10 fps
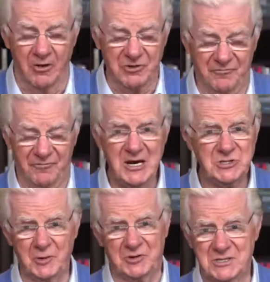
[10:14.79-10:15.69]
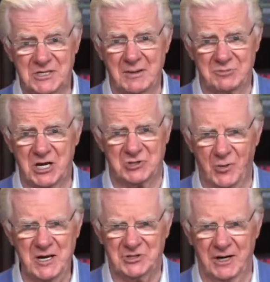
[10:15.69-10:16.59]
they're faced with the same
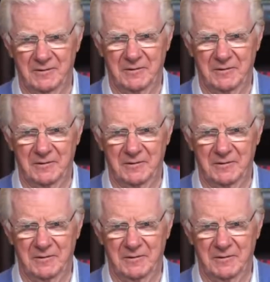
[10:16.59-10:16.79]
situation.